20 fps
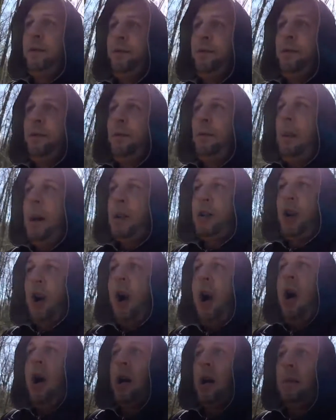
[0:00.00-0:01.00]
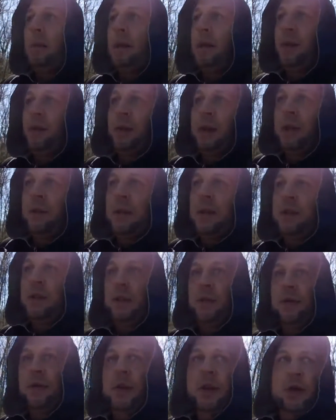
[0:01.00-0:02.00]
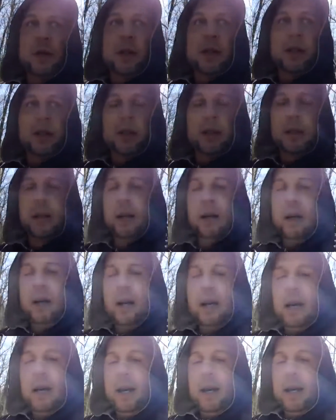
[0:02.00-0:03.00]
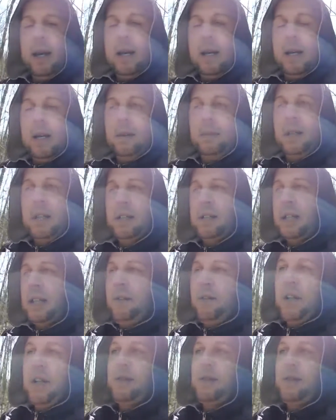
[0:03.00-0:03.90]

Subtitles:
harm in three-dimensional frequency. Because even if somebody's